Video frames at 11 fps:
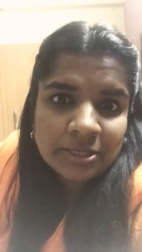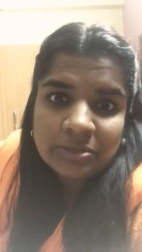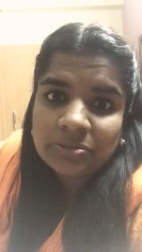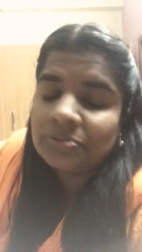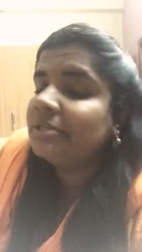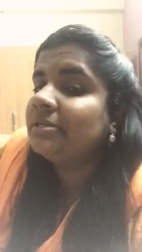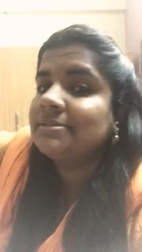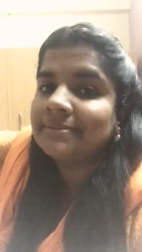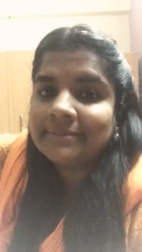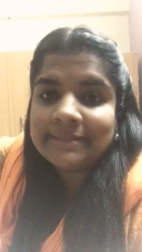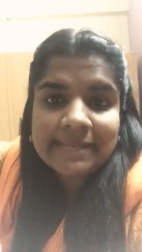you know, in a
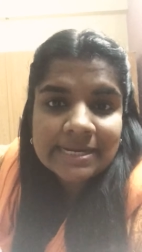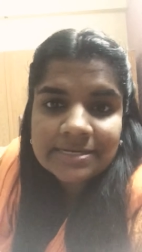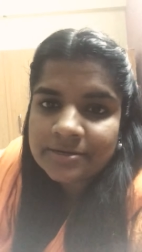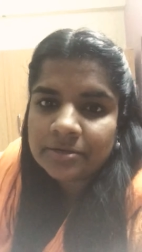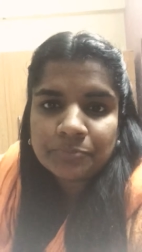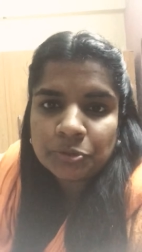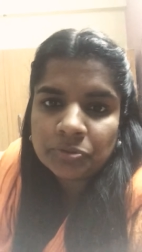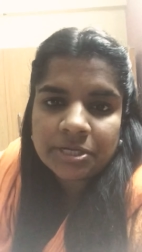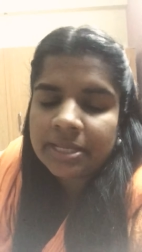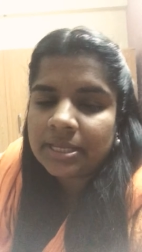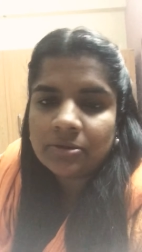certain gated
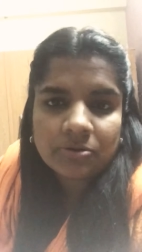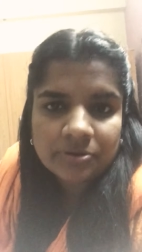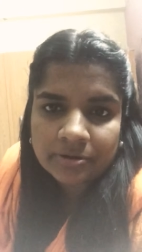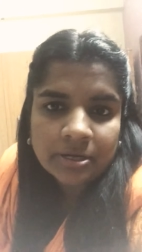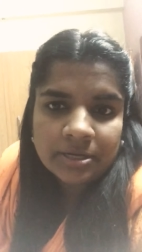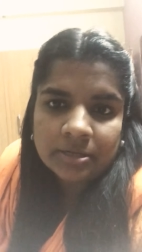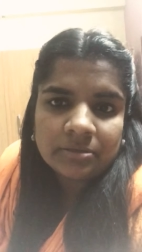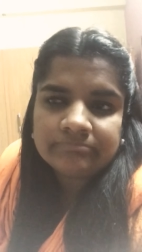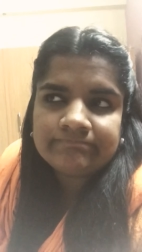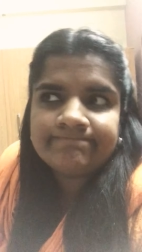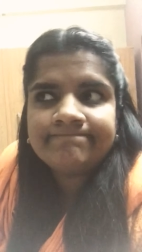community, or
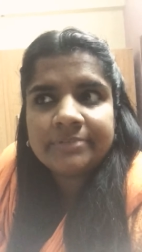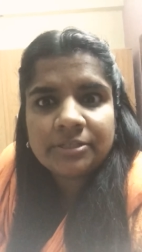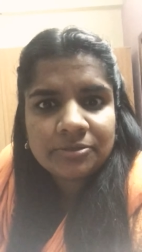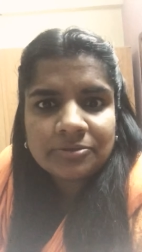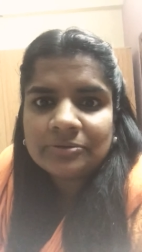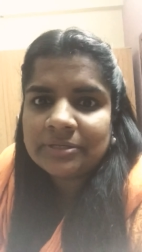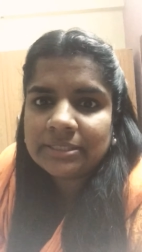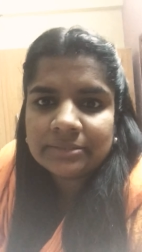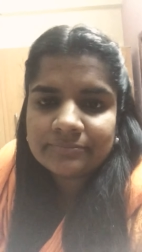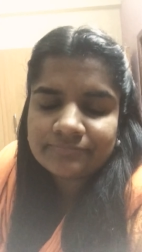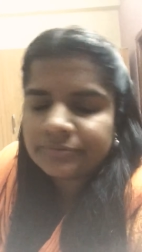you know,
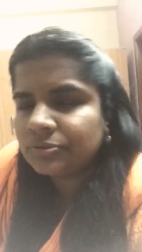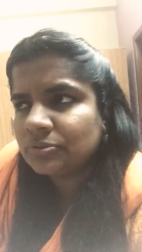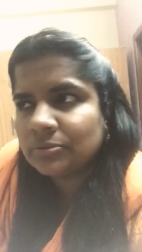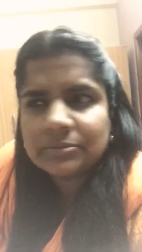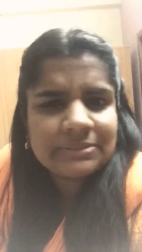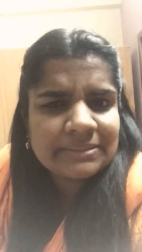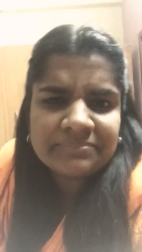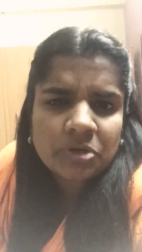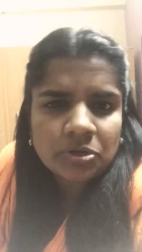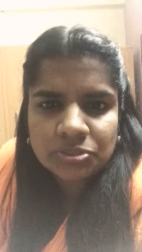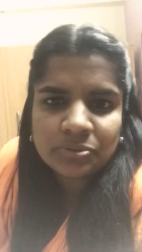in so some
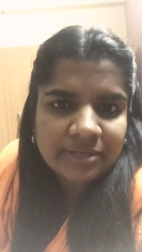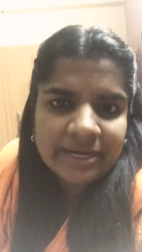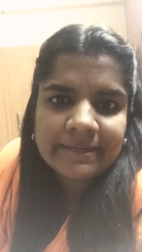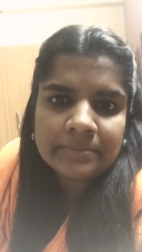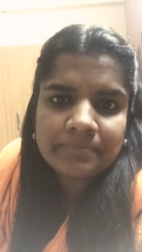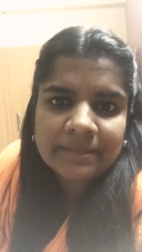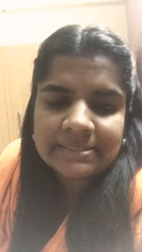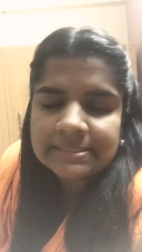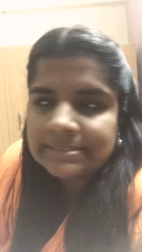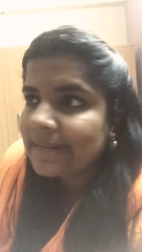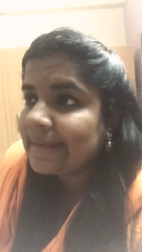not so great
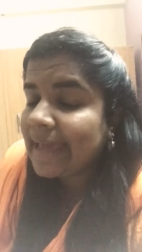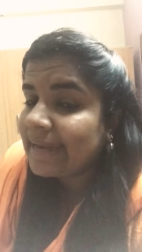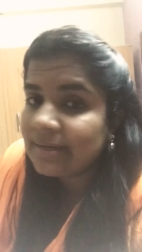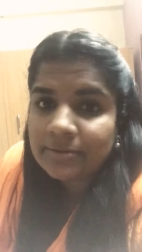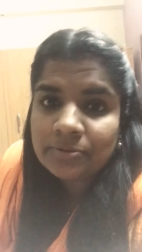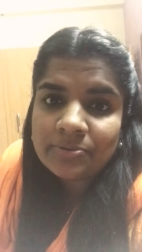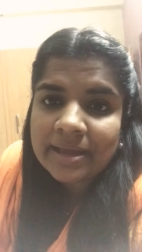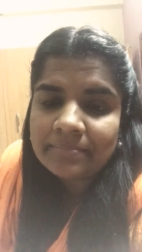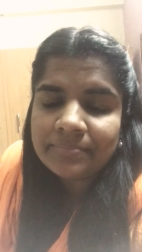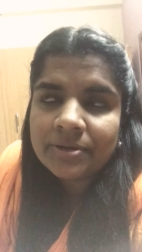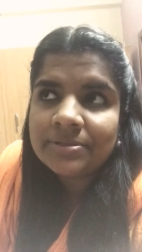places, like, and no,
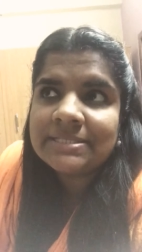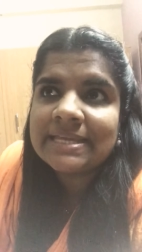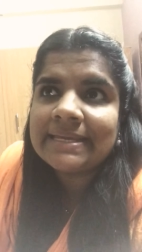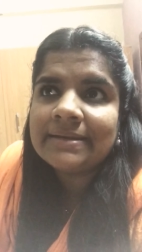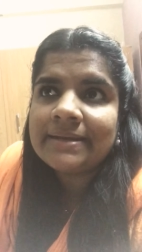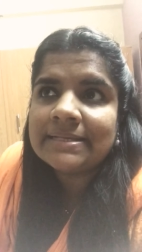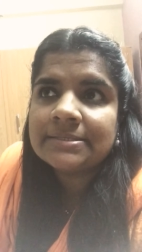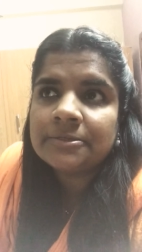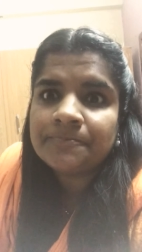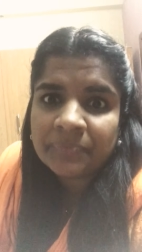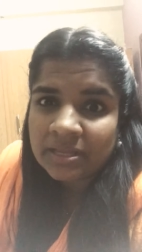I'm not saying it as
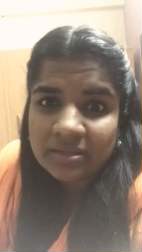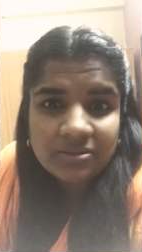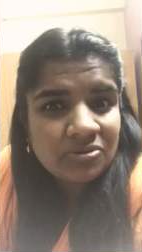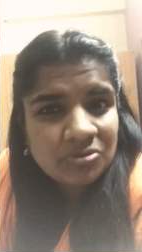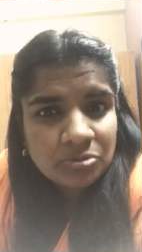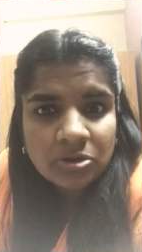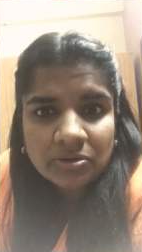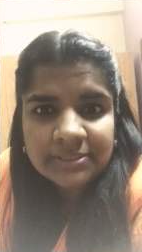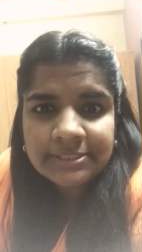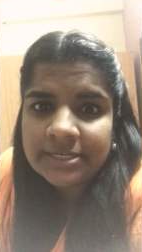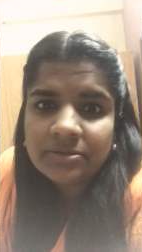a, you know,
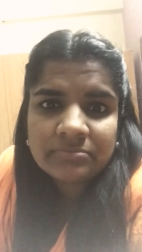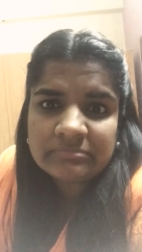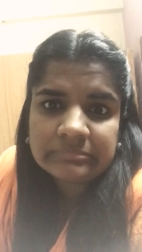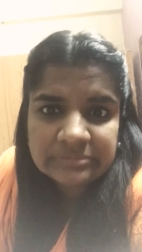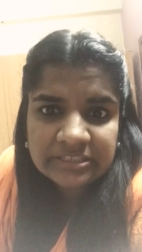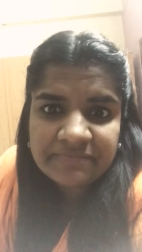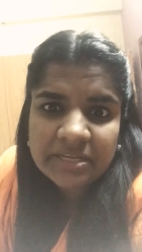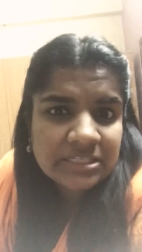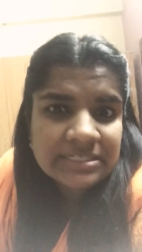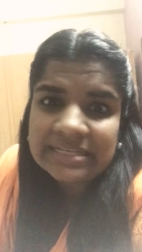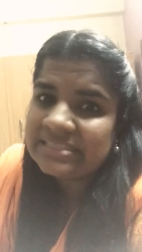honestly, give me
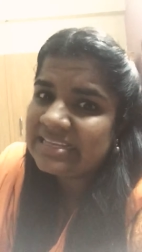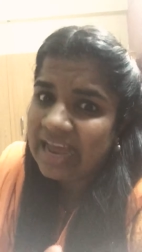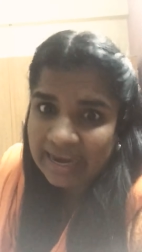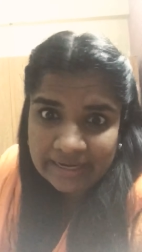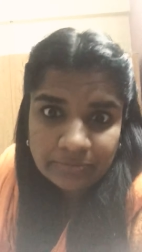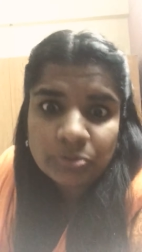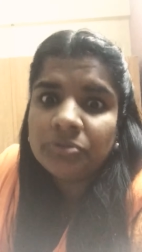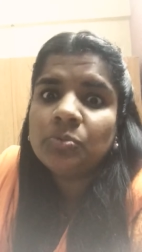a chance, I wouldn't